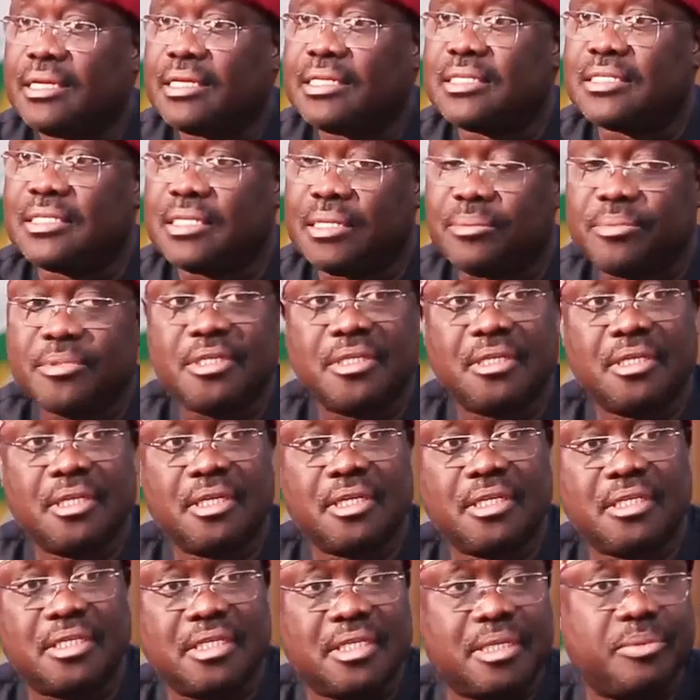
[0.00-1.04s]

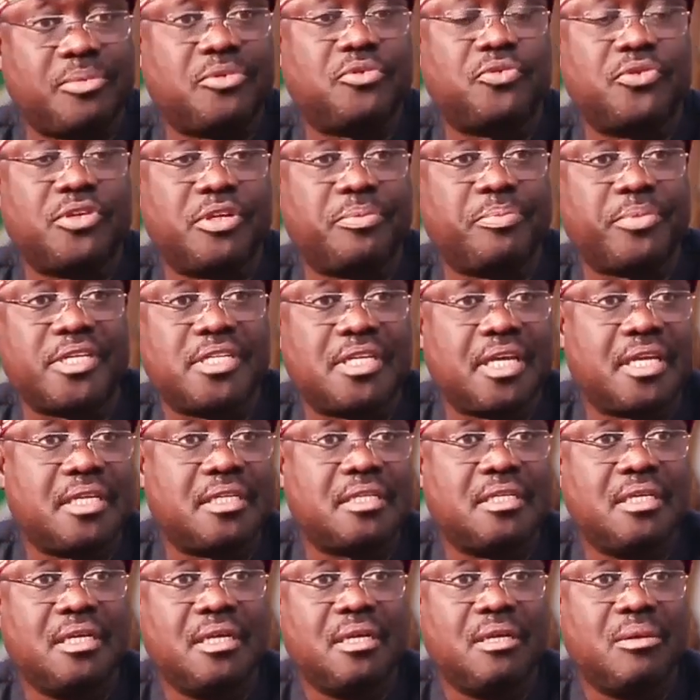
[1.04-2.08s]
receipt with the
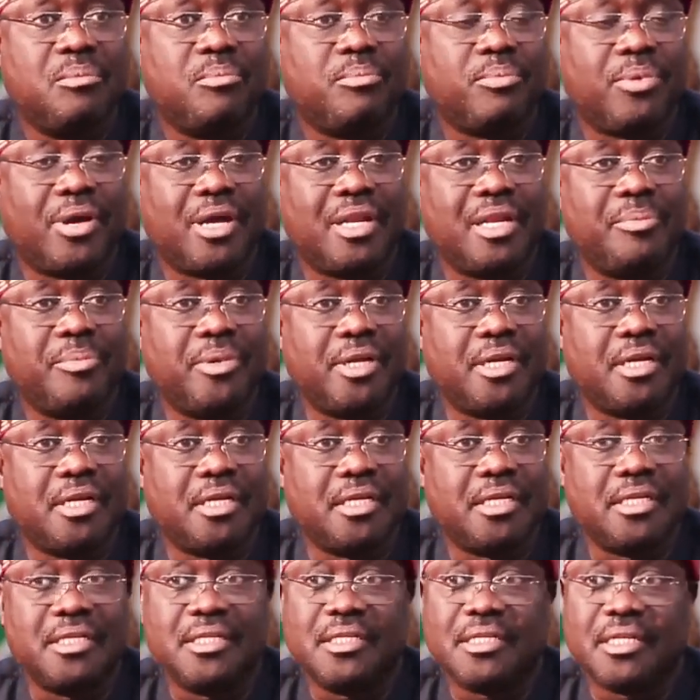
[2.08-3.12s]
patient probably may
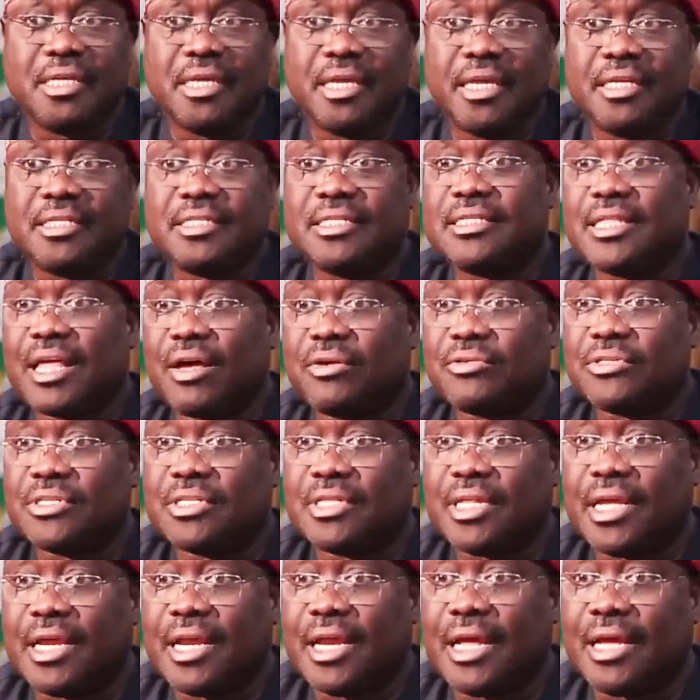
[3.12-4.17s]
read
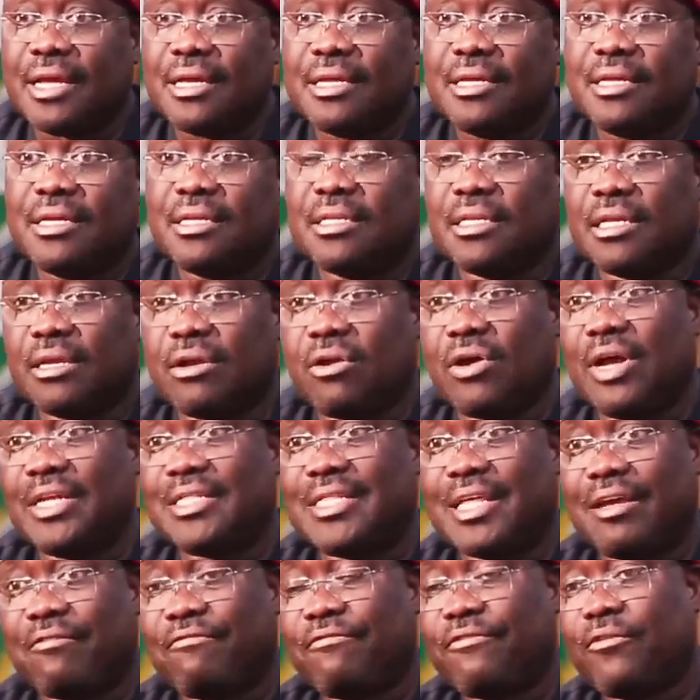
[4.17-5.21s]
80,000 naira. The
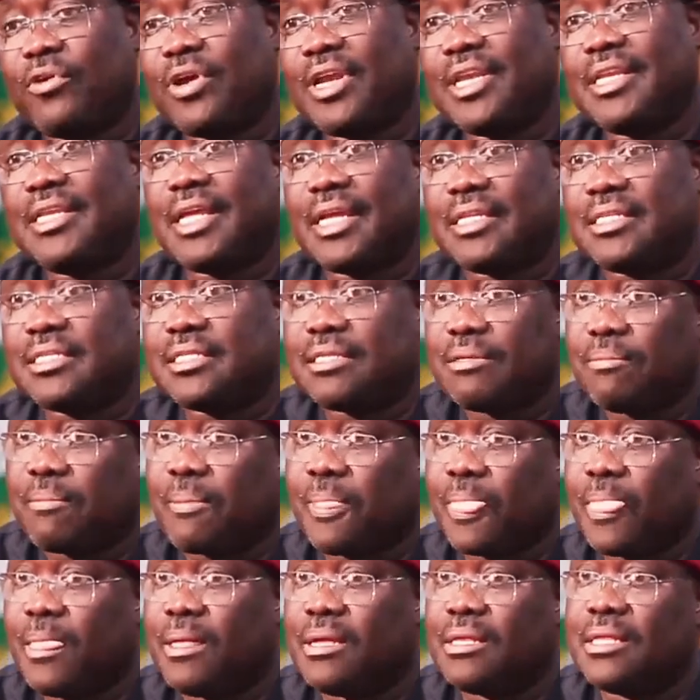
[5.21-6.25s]
counterfoil that
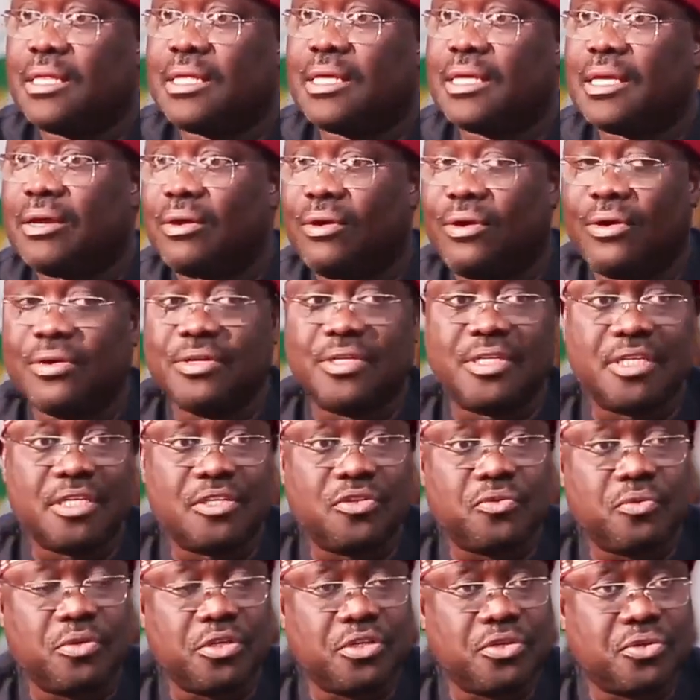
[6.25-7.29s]
the
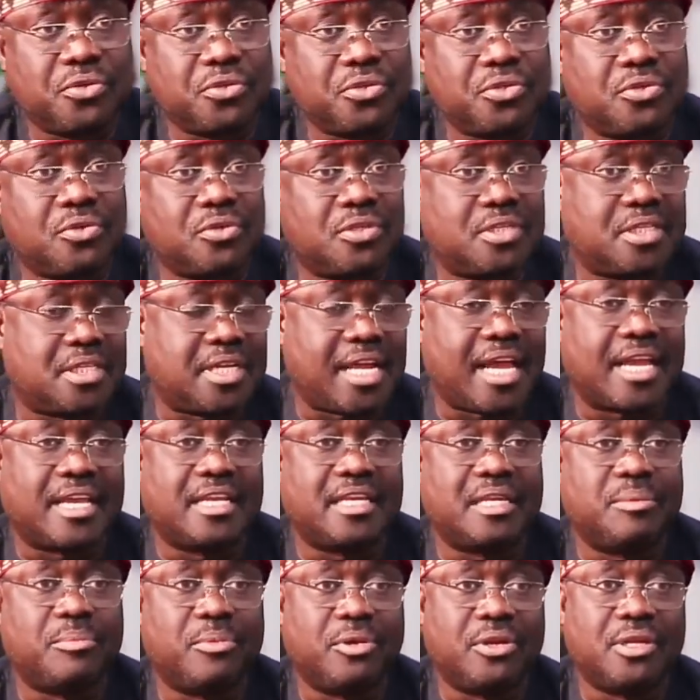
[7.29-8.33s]
audit will use to
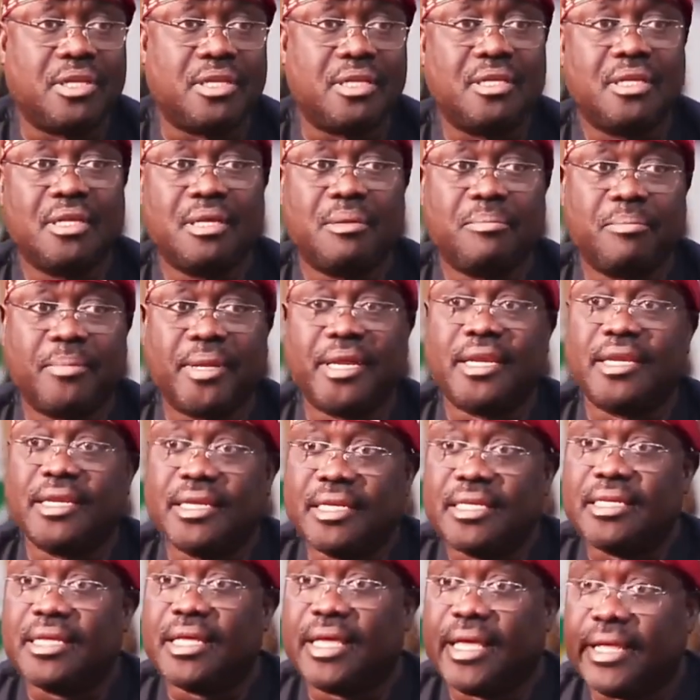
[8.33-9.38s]
track the money may
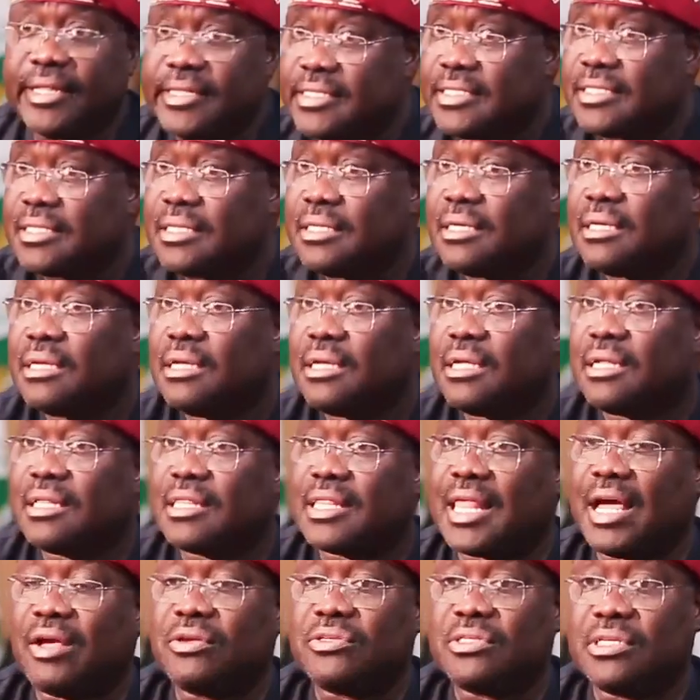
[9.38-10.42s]
read
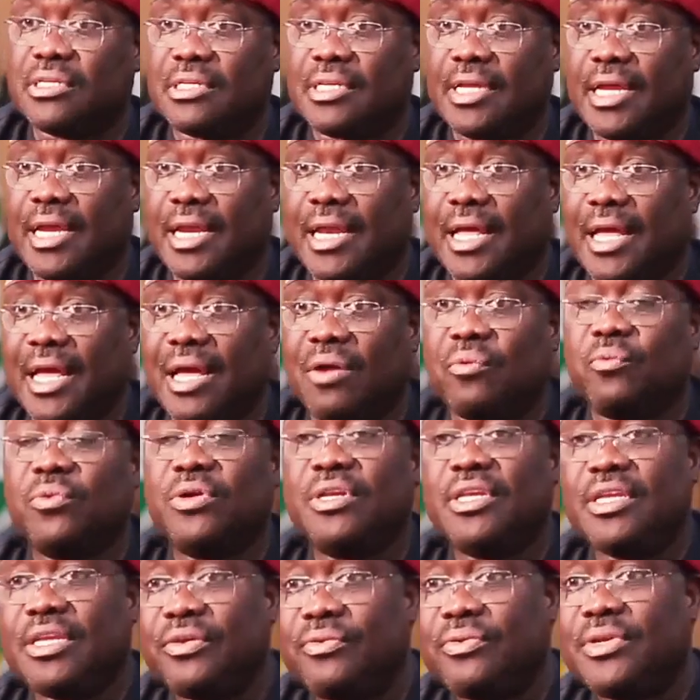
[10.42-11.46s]
8,000 naira. And
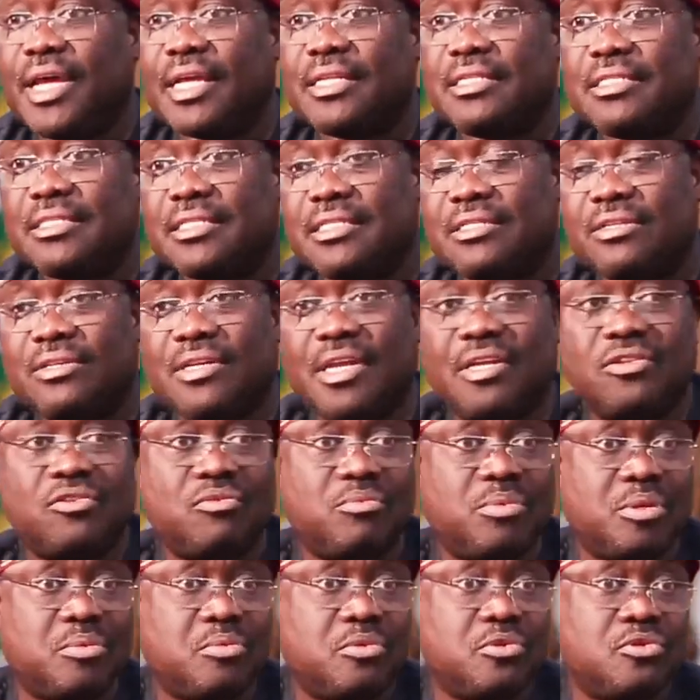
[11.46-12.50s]
we knew that in order
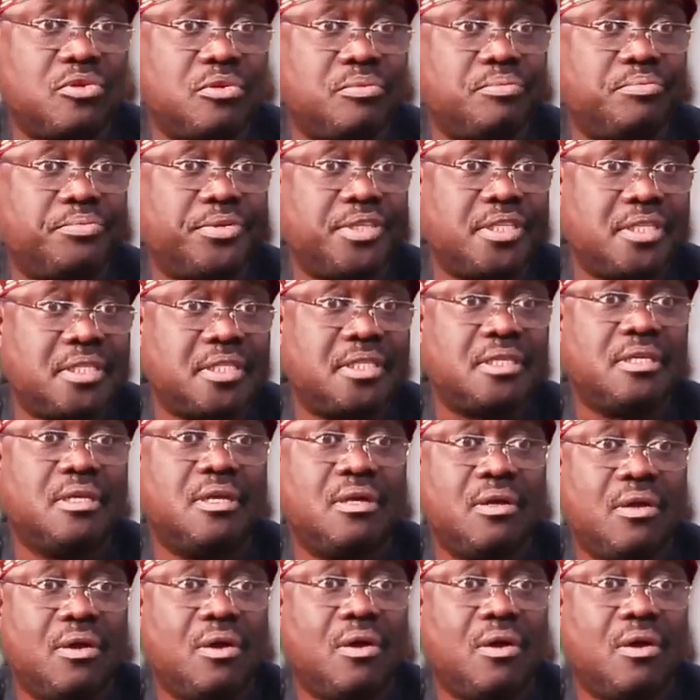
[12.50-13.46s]
to be able to beat